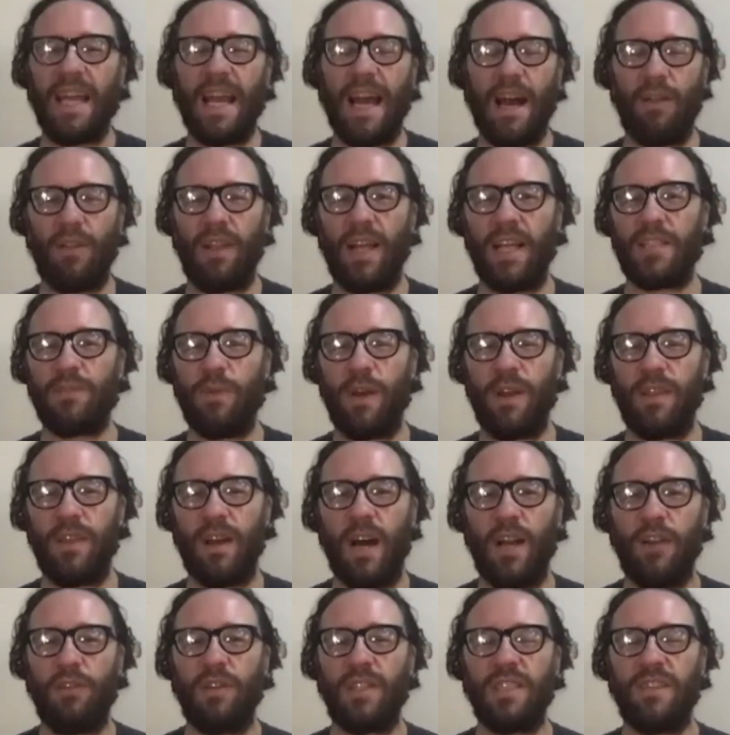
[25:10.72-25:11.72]
outlets with
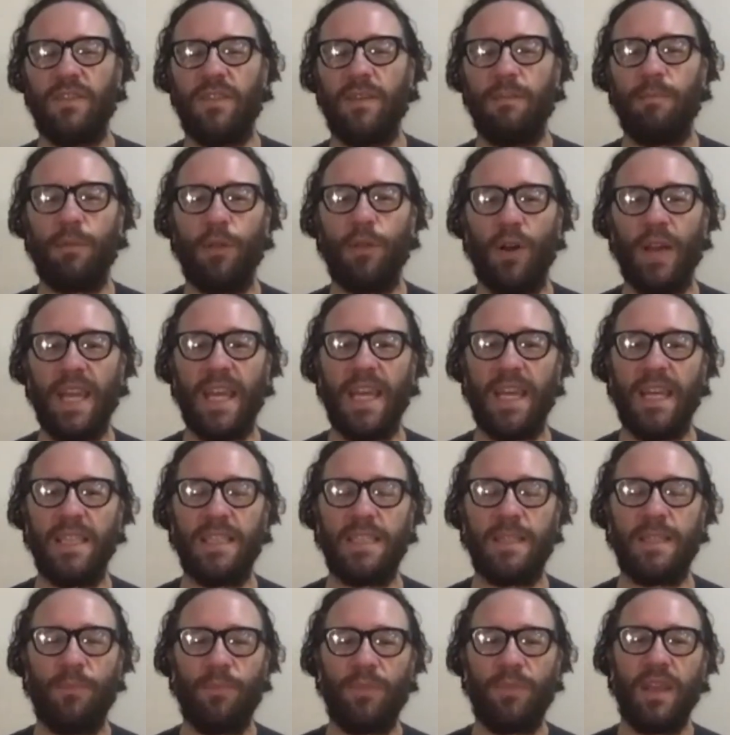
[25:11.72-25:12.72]
hundreds of
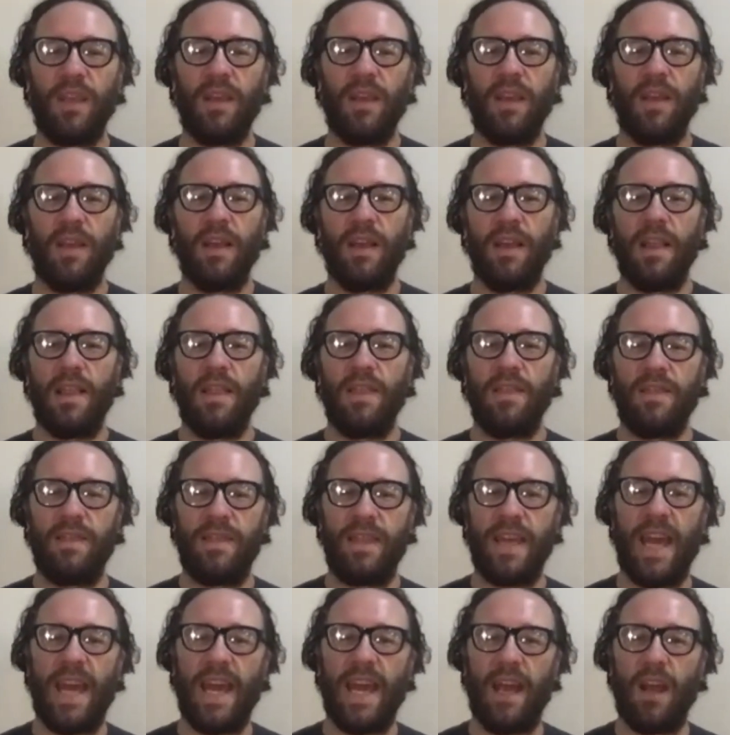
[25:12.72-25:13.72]
employees,
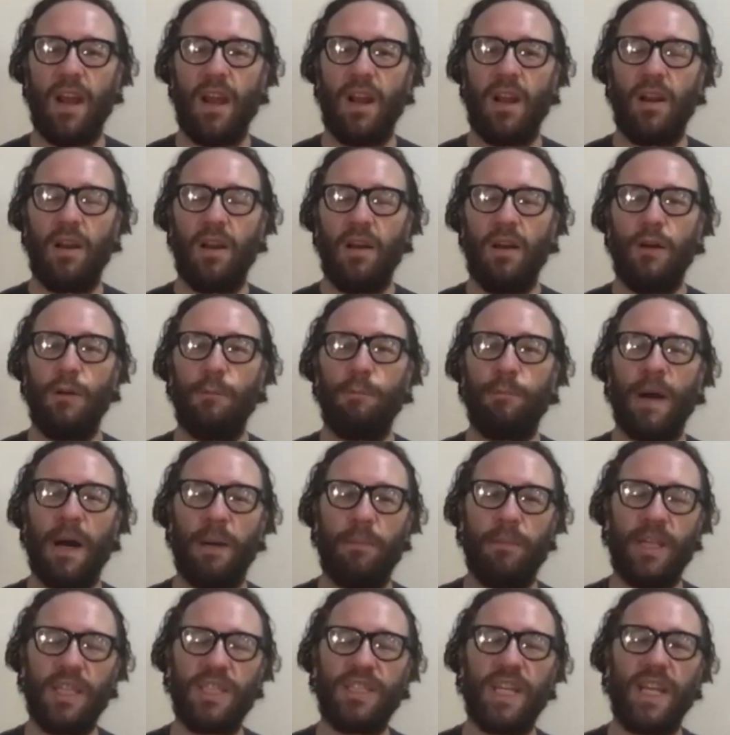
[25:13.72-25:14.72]
they're
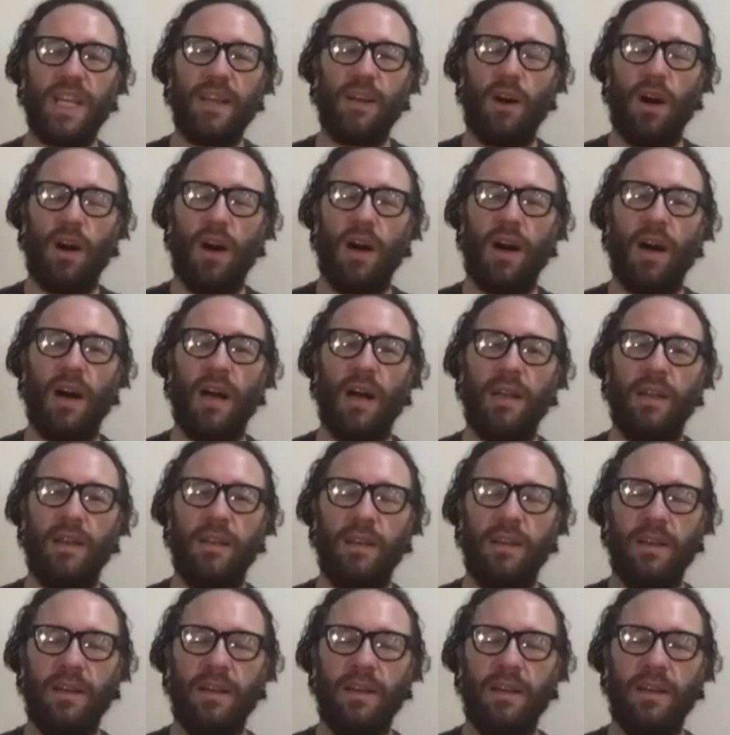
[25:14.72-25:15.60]
publishing on